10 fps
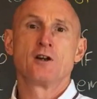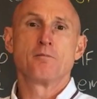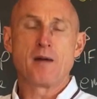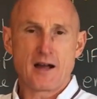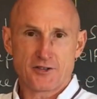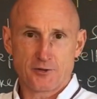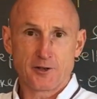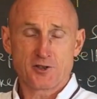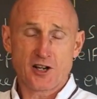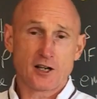Mastery
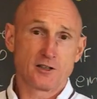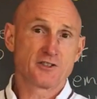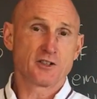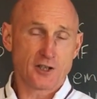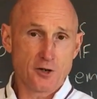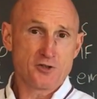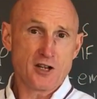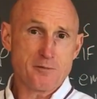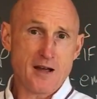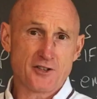or CHEK Holistic
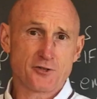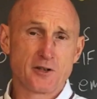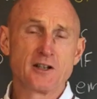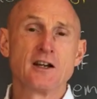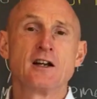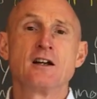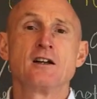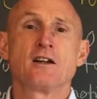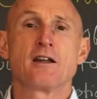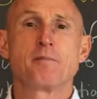Coaching Mastery,
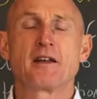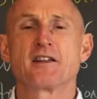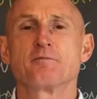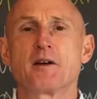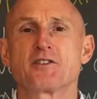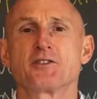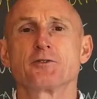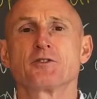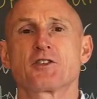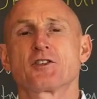and many of my
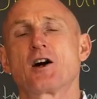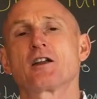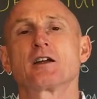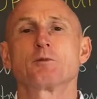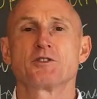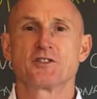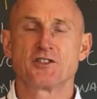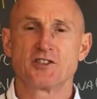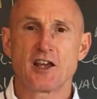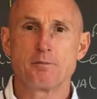students thought it was the
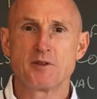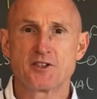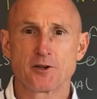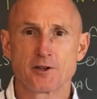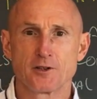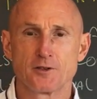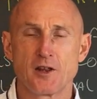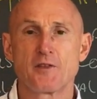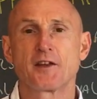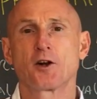same material
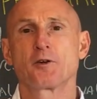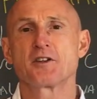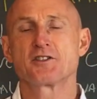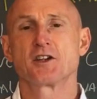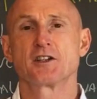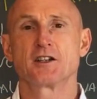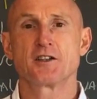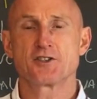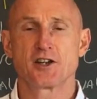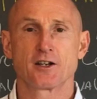that they'd already studied in
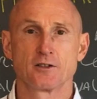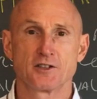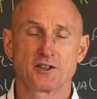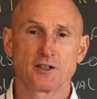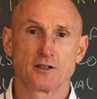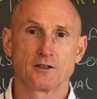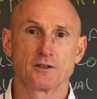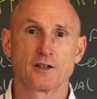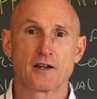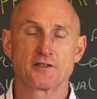the CHEK Holistic
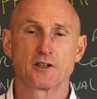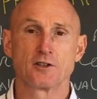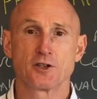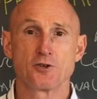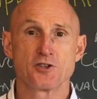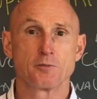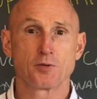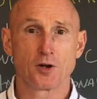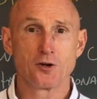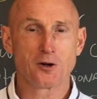Lifestyle Coaching
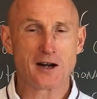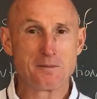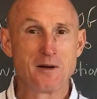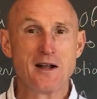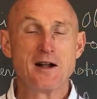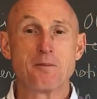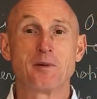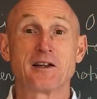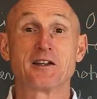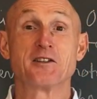Program,
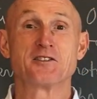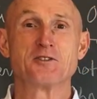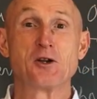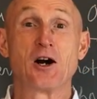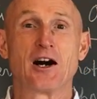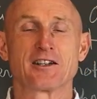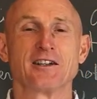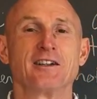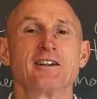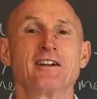but it is not.
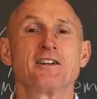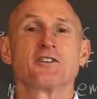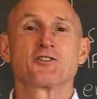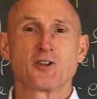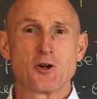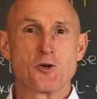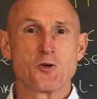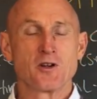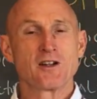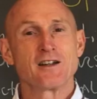
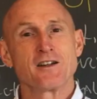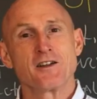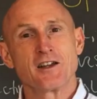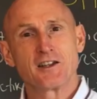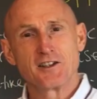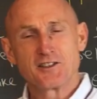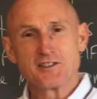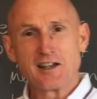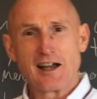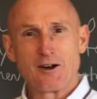So, it is
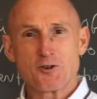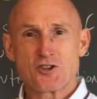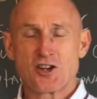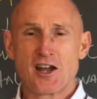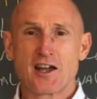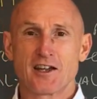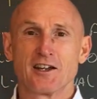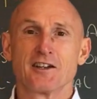now CHEK